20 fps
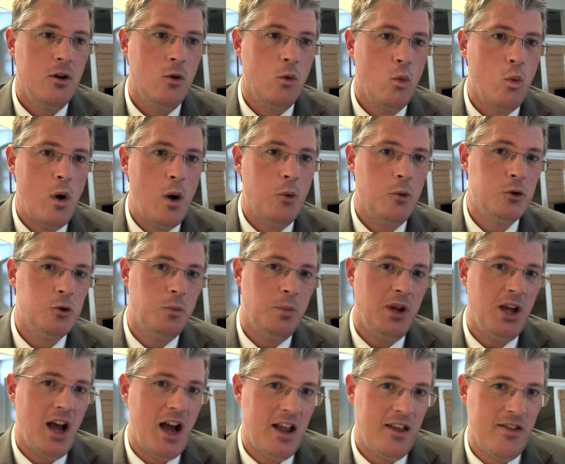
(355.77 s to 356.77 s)
what was
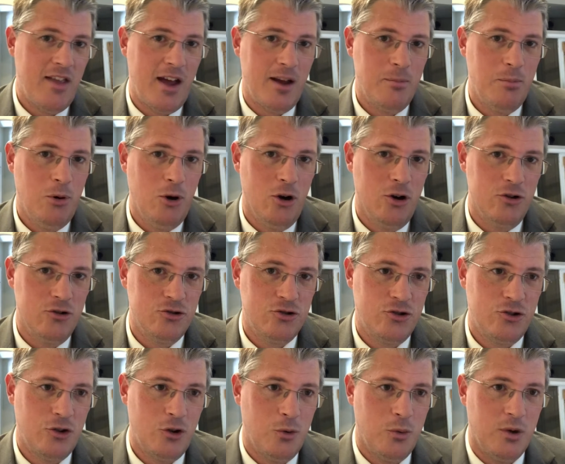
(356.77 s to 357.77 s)
behind that push?
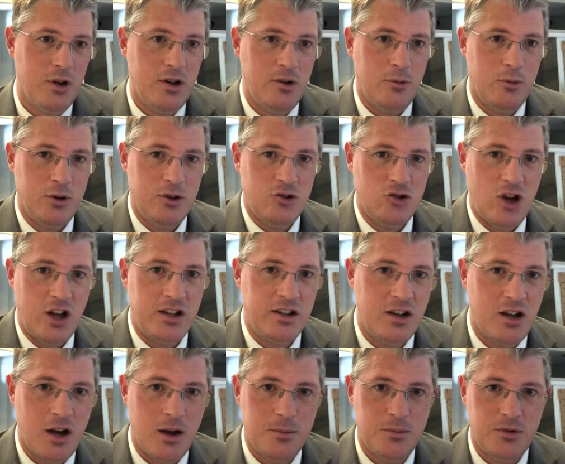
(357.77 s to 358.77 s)
So when John
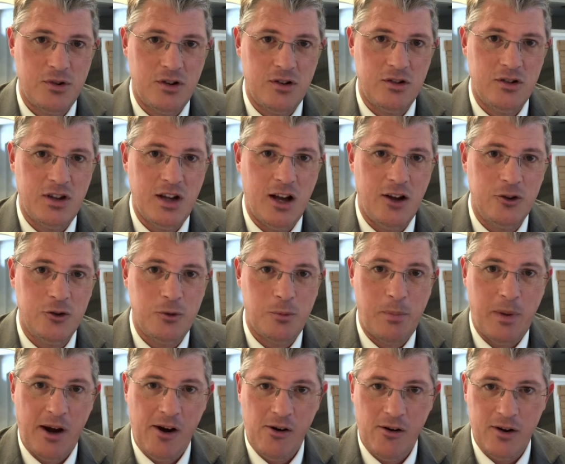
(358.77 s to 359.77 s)
comes and tells
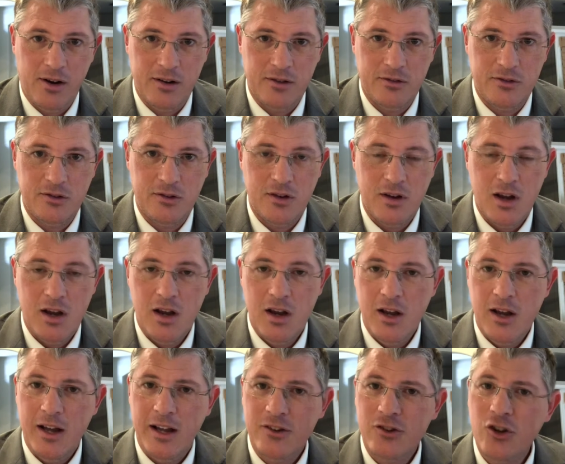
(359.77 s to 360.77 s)
parents,
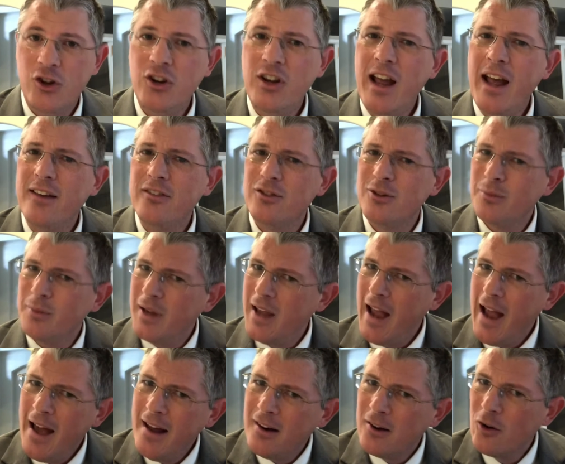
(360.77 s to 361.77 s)
it's good to have some
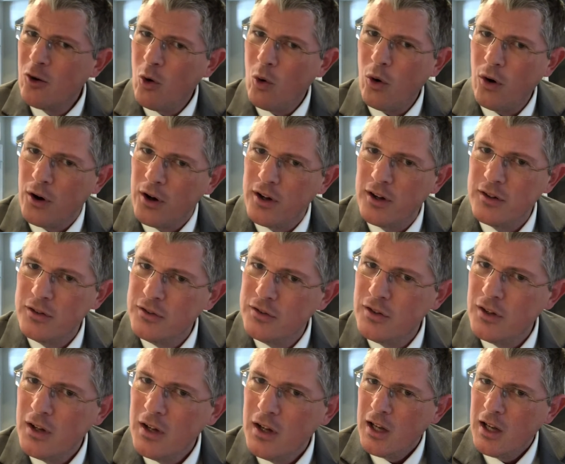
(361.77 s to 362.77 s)

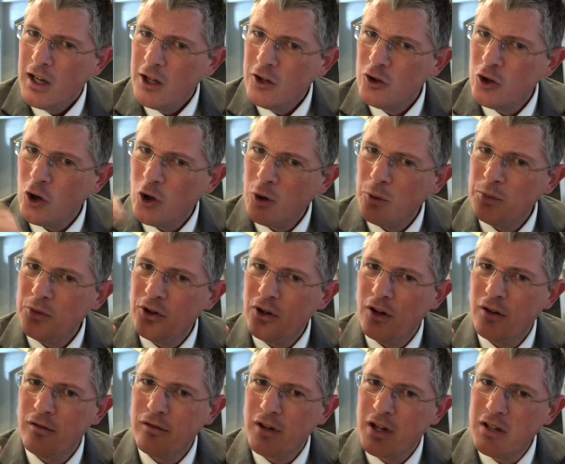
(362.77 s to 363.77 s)
categories in terms
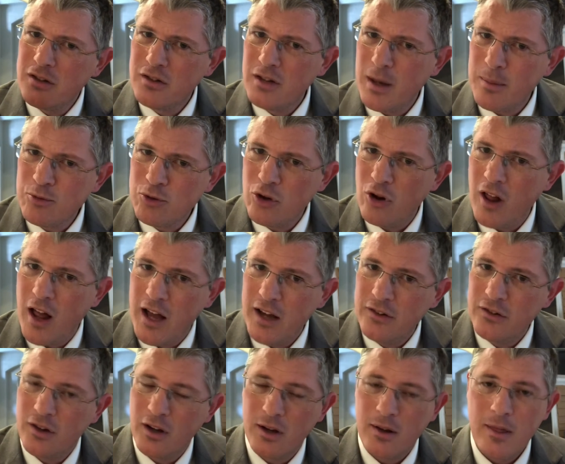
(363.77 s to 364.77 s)
of
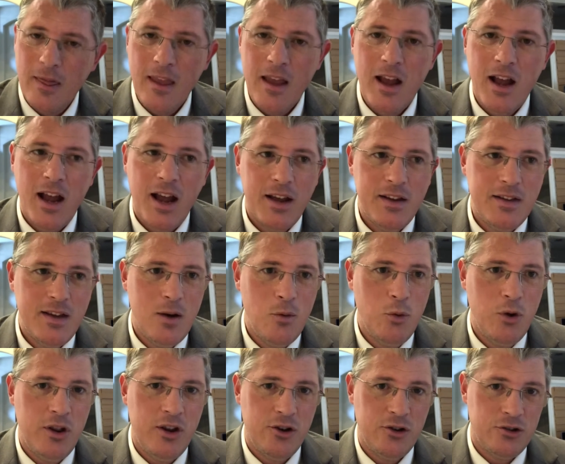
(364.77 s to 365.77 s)
conceptualizing, and then
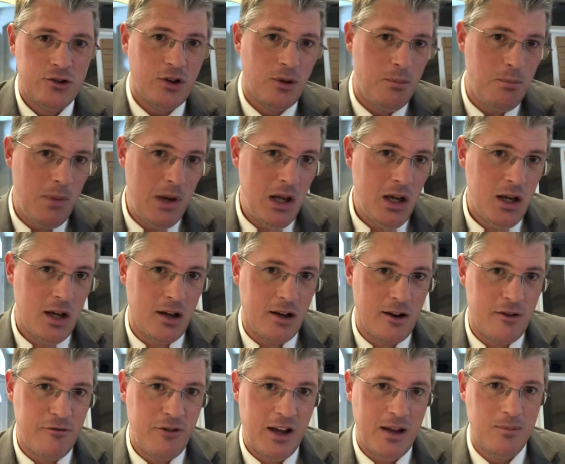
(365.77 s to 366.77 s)
when there's a
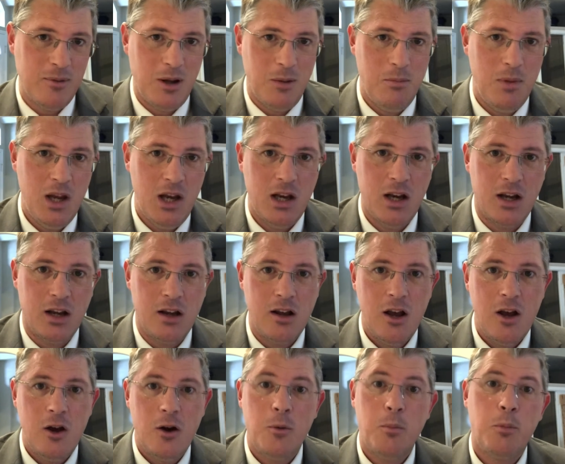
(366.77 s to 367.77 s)
meeting, a family meeting,
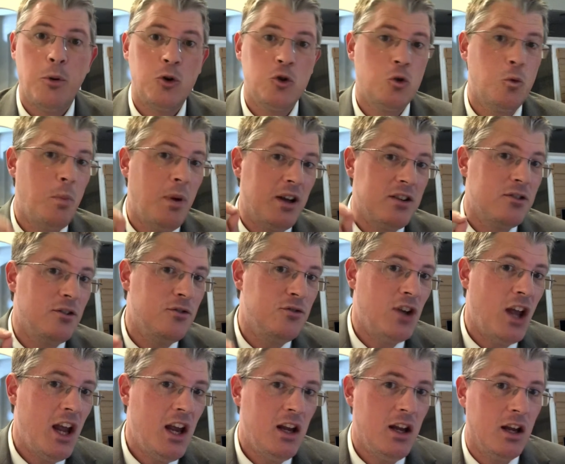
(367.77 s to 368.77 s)
perspective
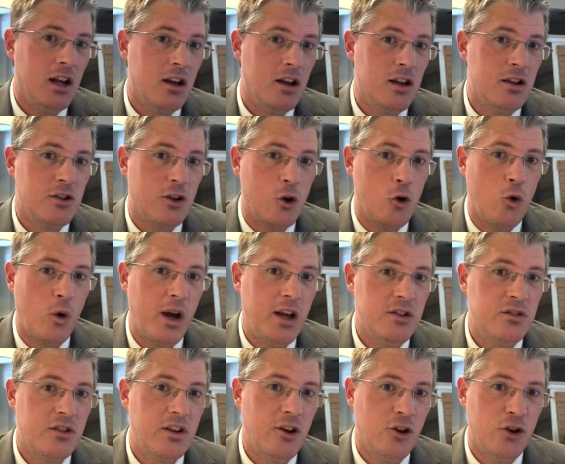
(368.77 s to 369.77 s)
taking is a
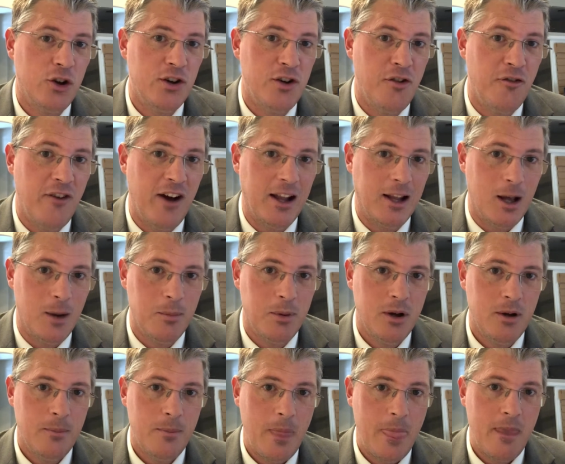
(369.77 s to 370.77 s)
great skill to develop.
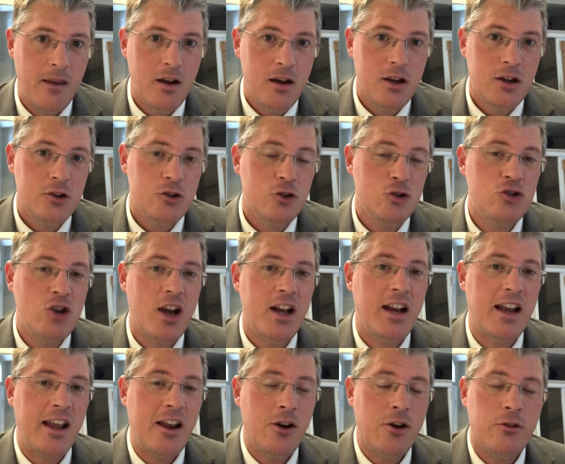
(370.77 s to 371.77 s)
So John,
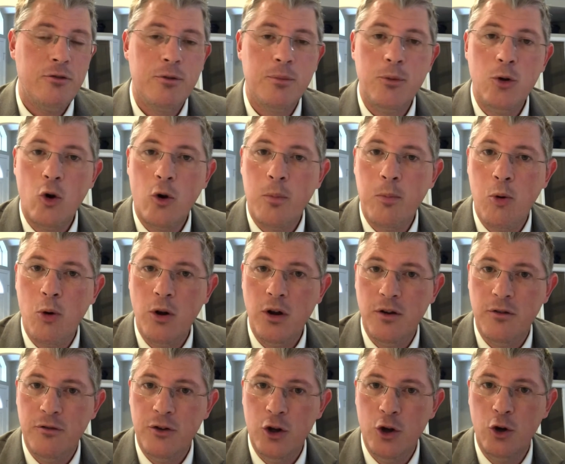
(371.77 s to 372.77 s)
I hear from your
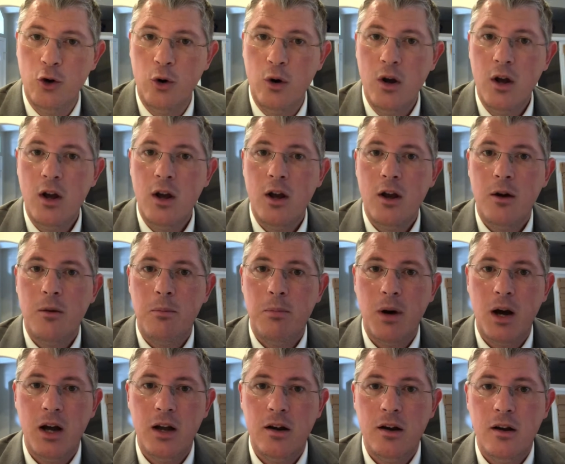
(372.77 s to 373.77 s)
point of view,
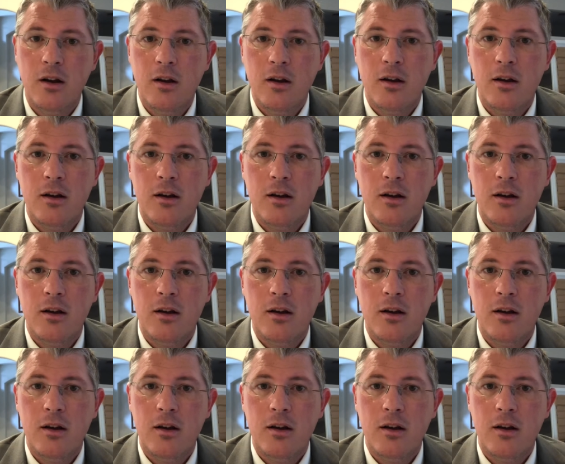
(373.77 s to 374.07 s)
but